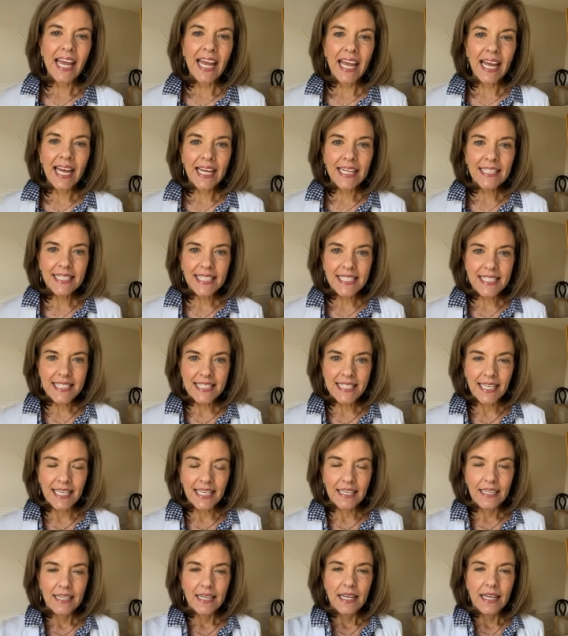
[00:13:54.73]
and let's
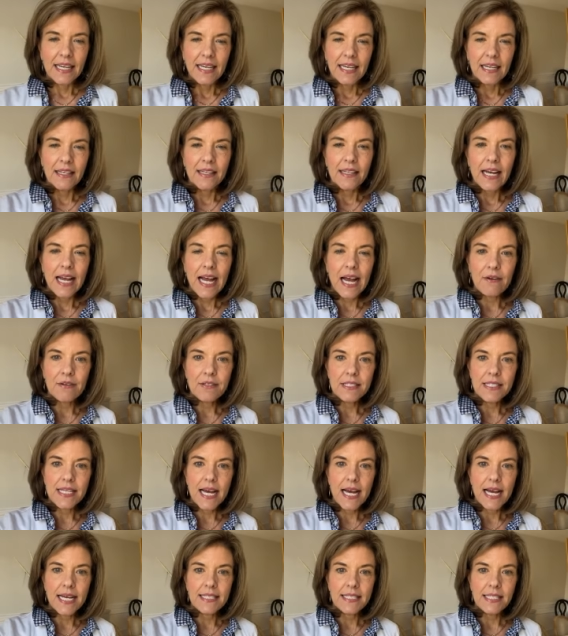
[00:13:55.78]
see, How's
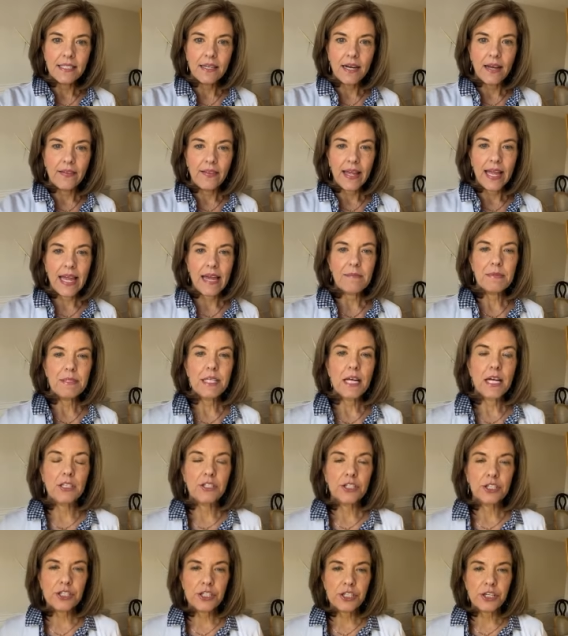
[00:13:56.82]
sizing on the
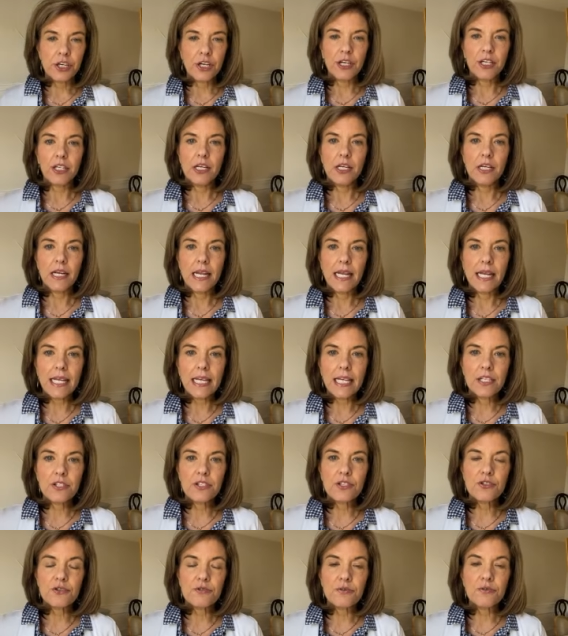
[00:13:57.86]
Amazon shirt. It
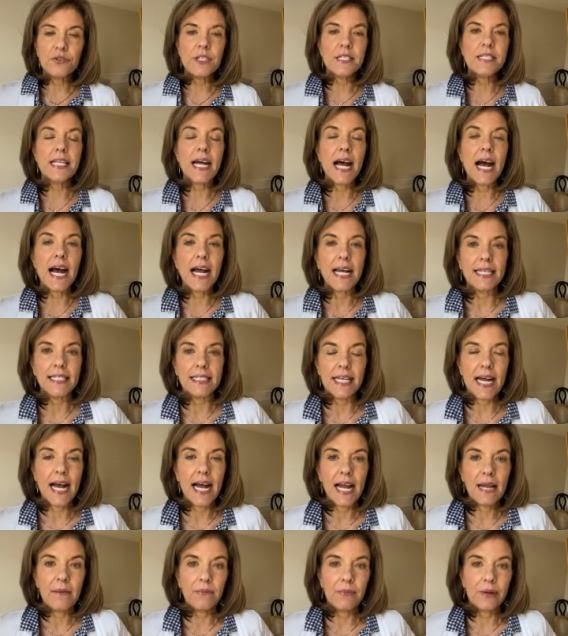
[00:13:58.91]
is true to size.
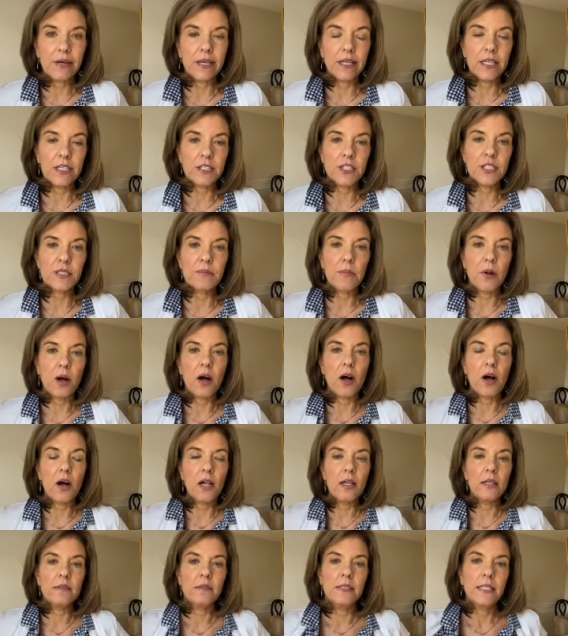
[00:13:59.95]
I'm wearing a
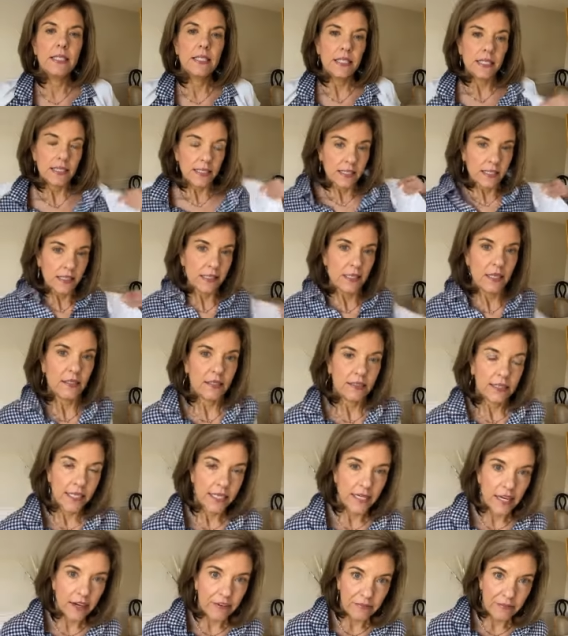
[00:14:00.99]
small. I'll
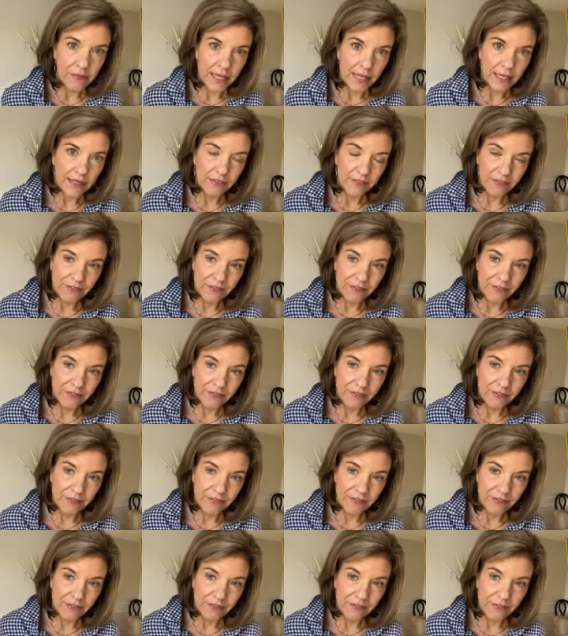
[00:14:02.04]
take off my